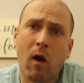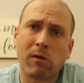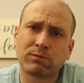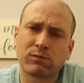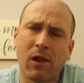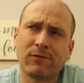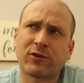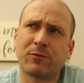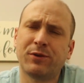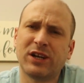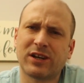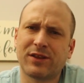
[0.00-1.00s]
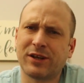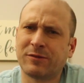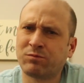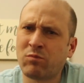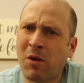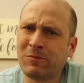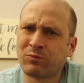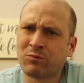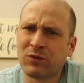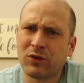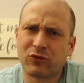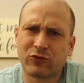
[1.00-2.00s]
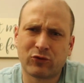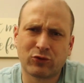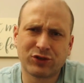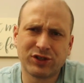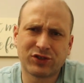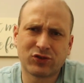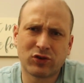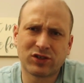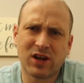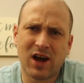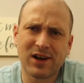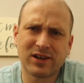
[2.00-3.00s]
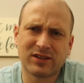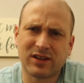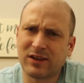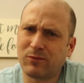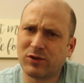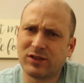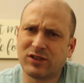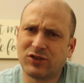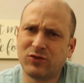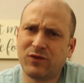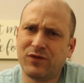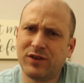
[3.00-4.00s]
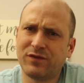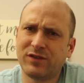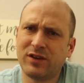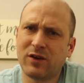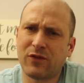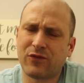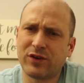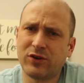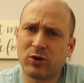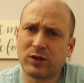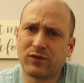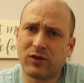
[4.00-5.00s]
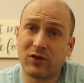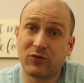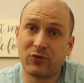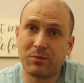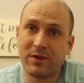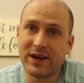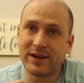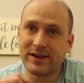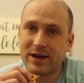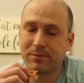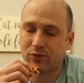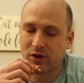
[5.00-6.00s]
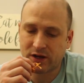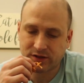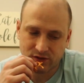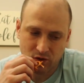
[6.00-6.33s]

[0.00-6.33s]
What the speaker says: If you compare, I think grocery store Target is like, what is it, $2.50 or $3 for the name brand.